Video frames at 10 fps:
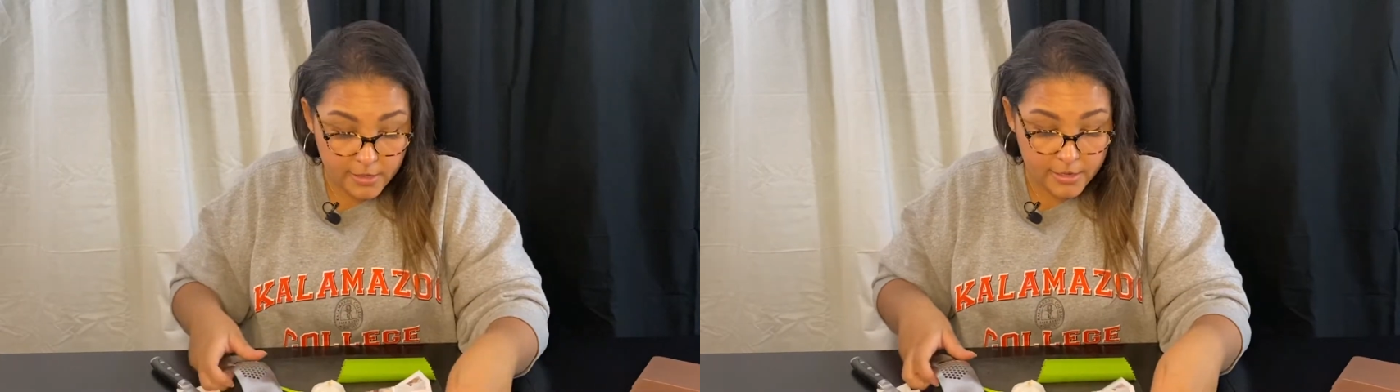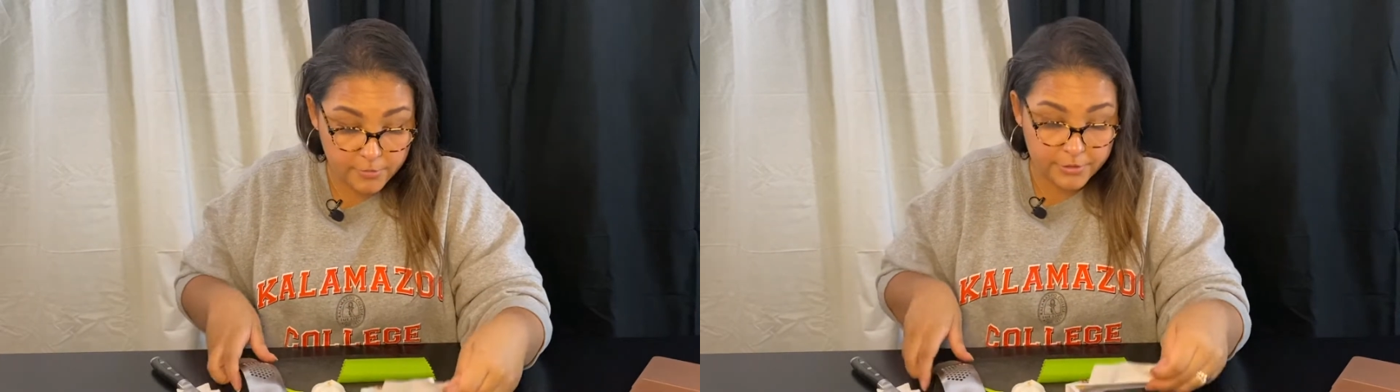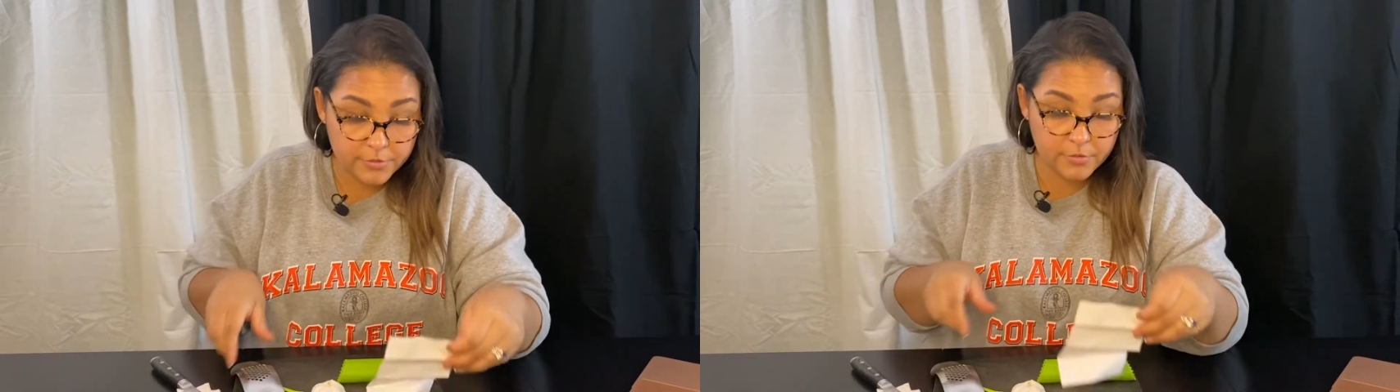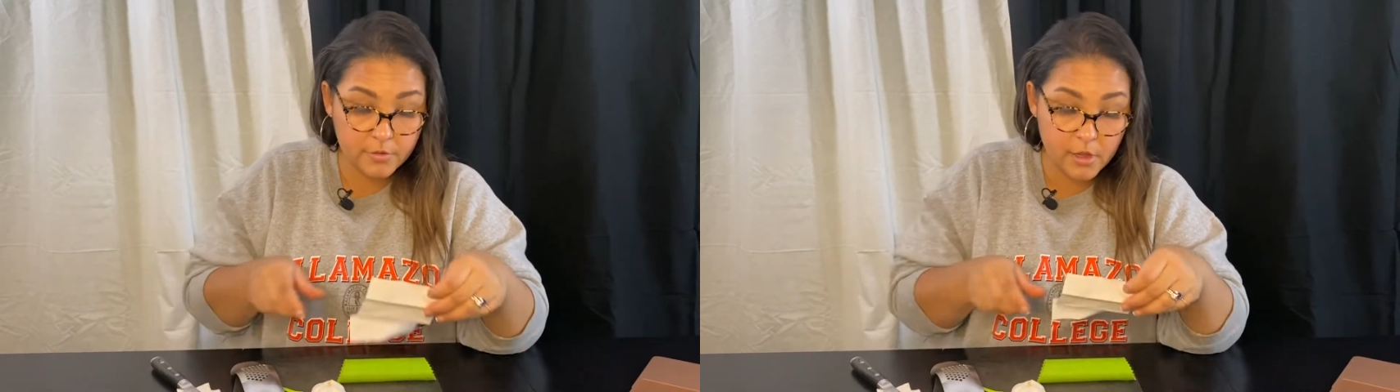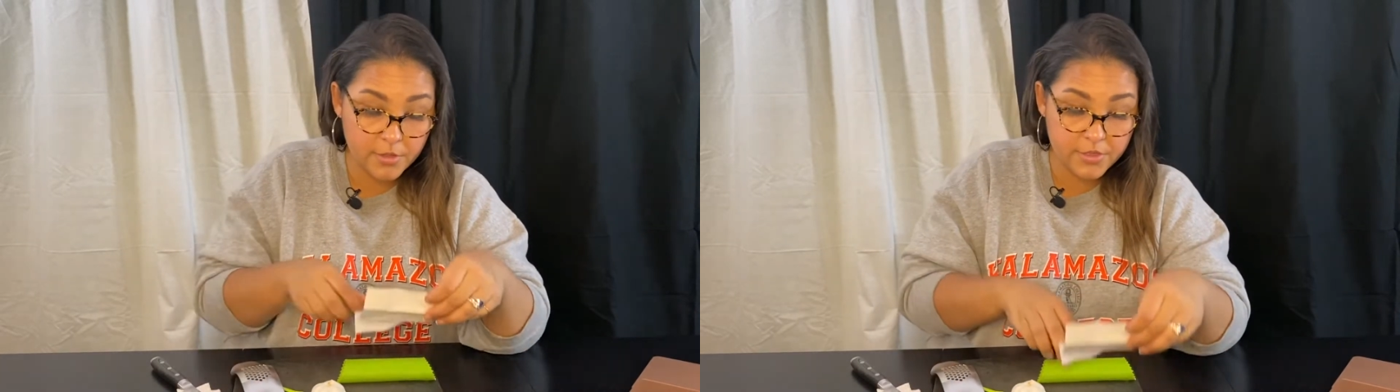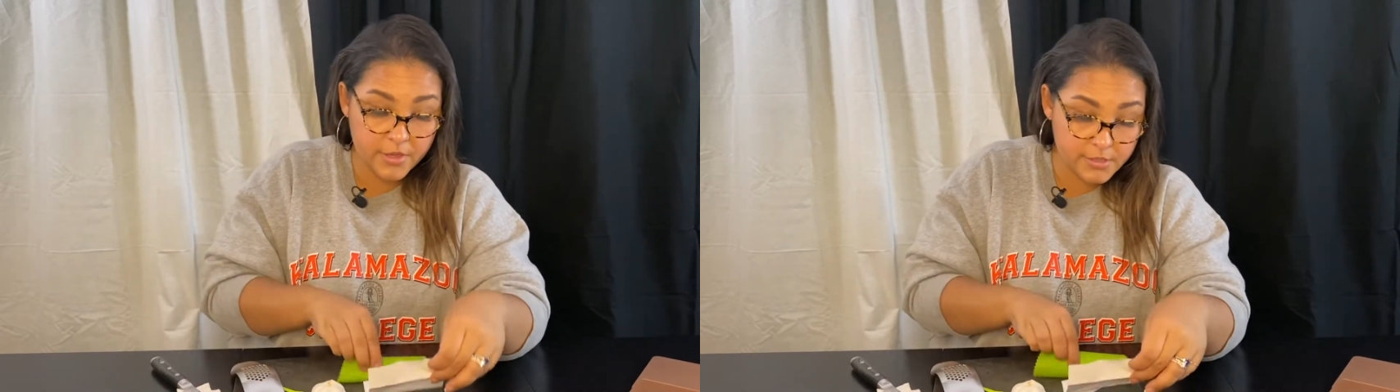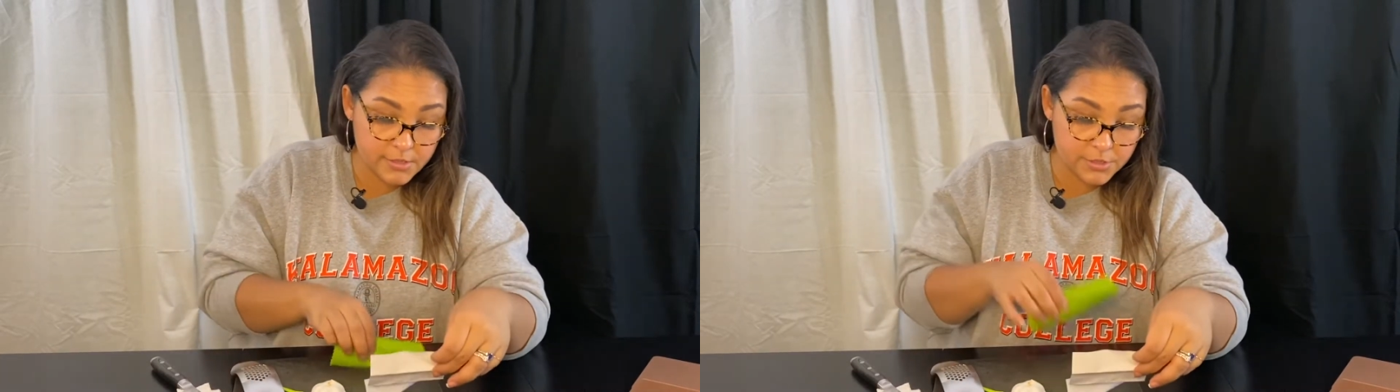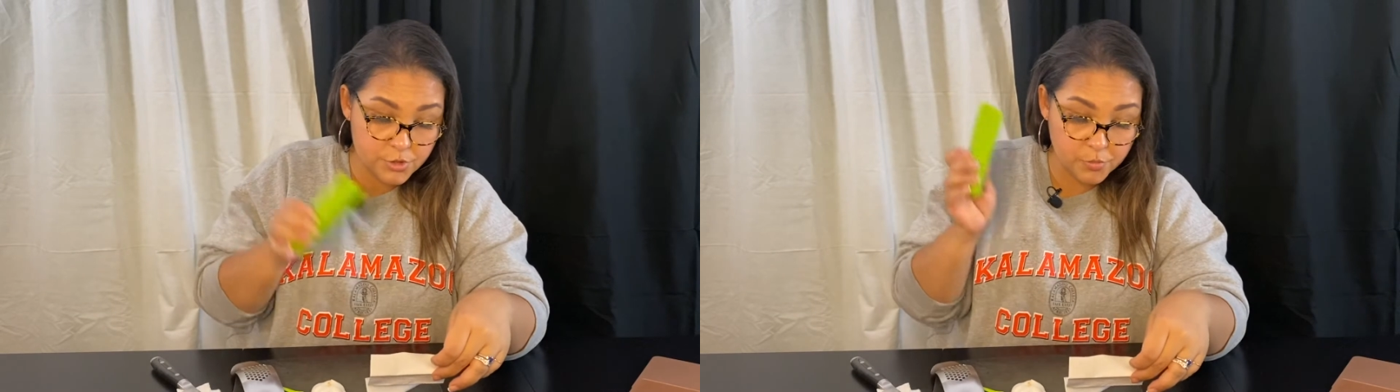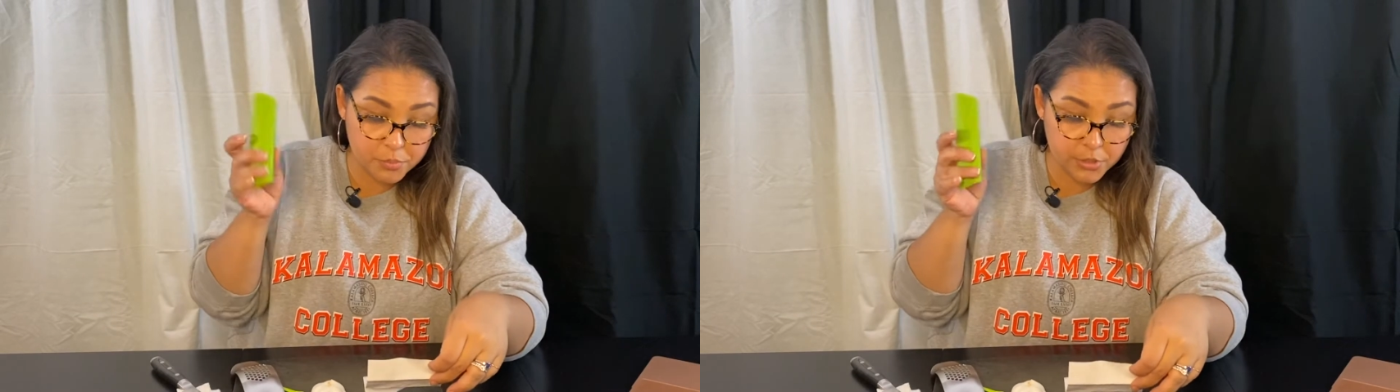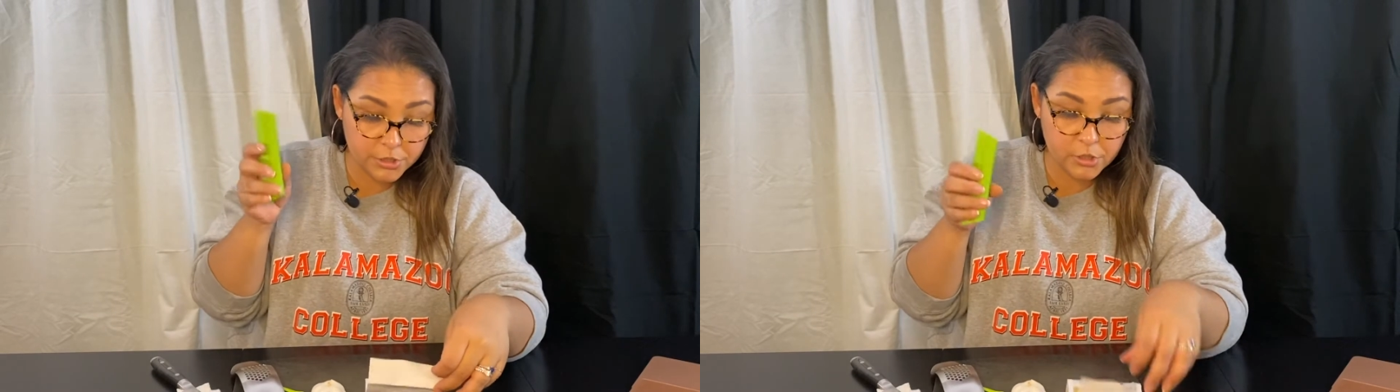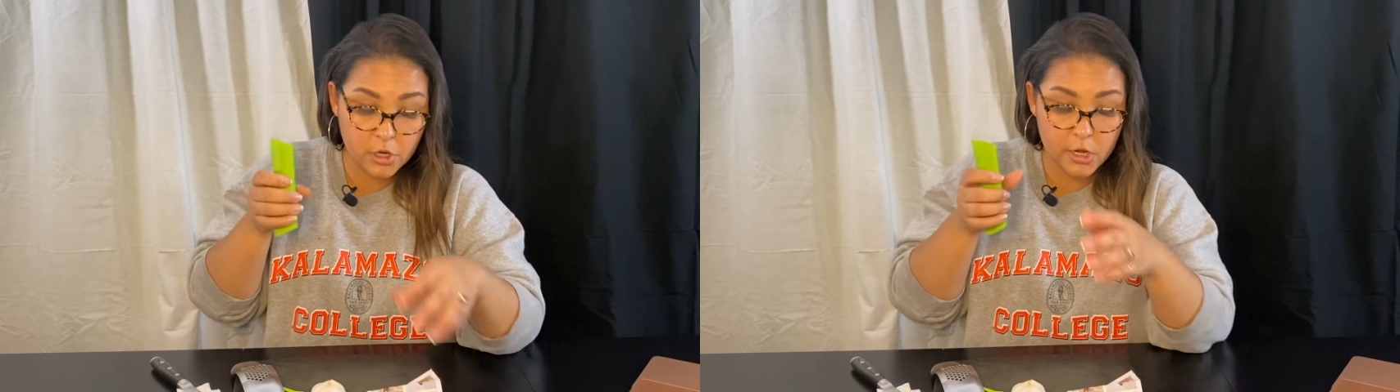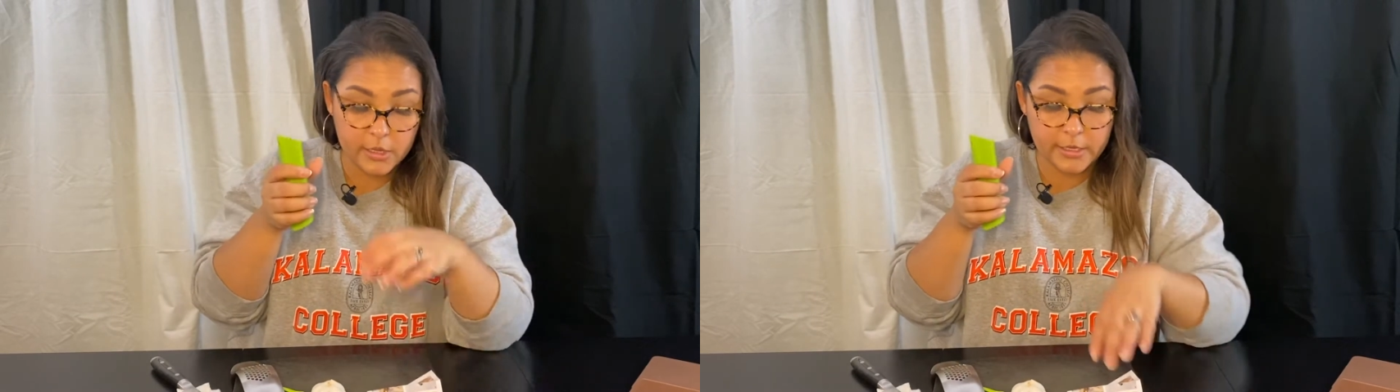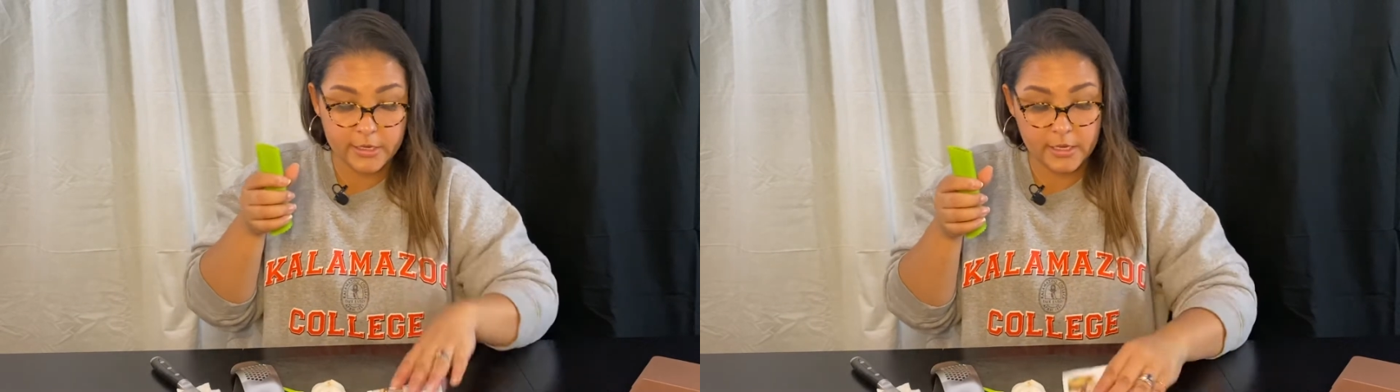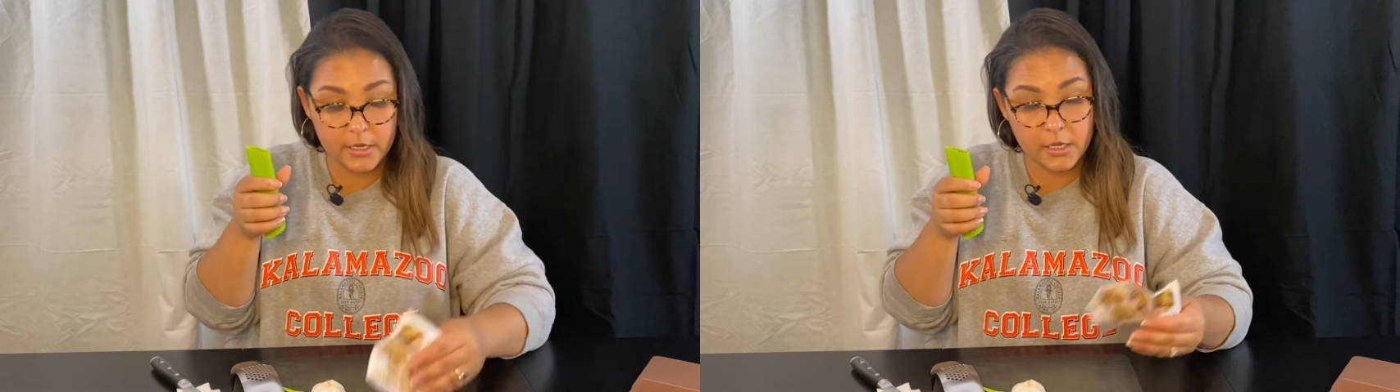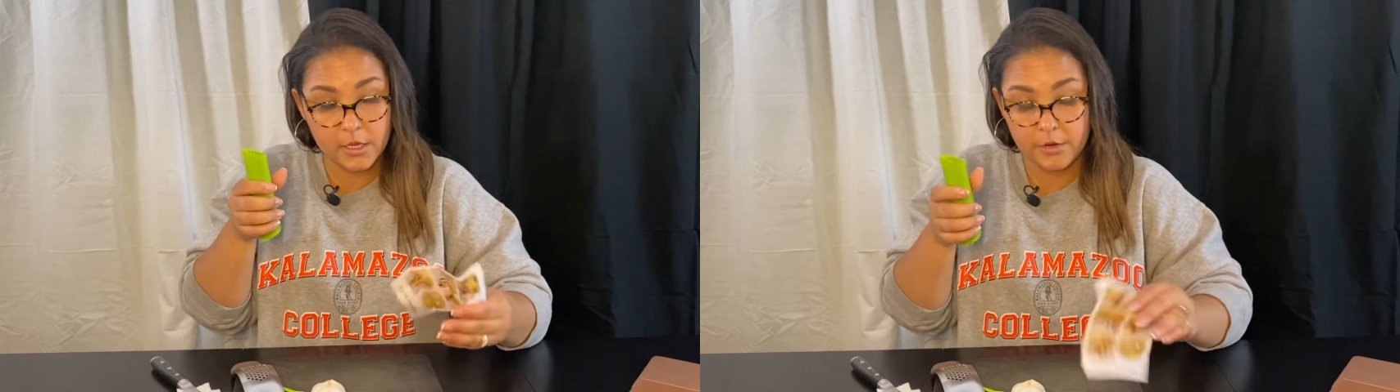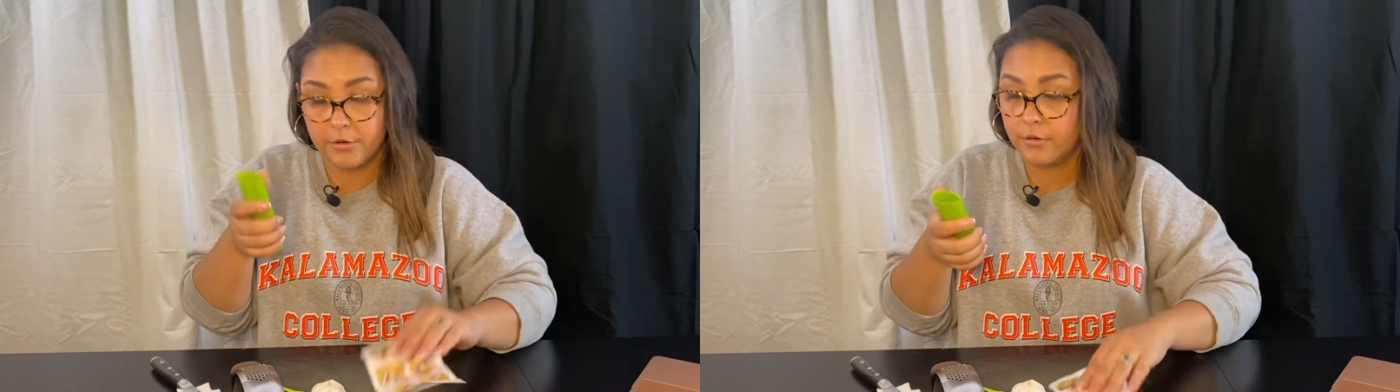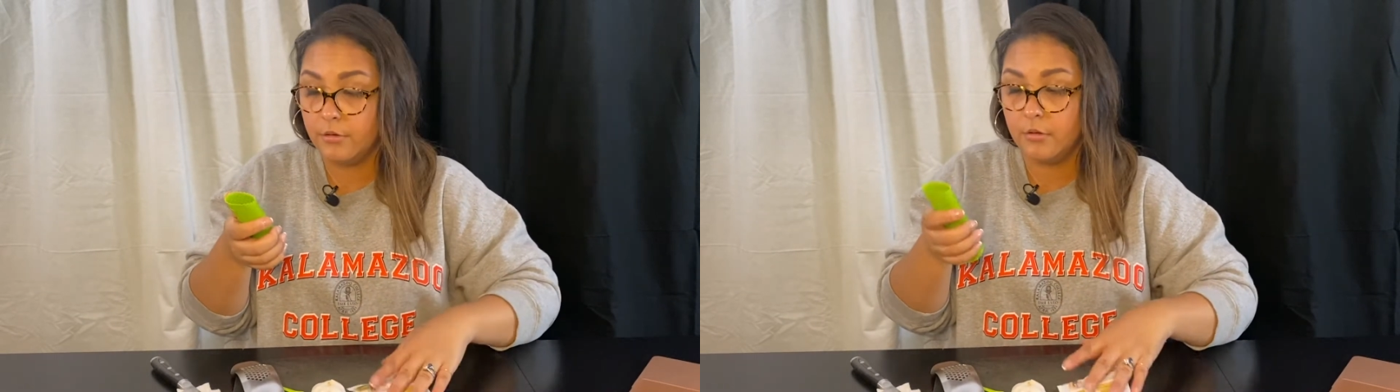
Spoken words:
Anyways, this, you put the garlic in here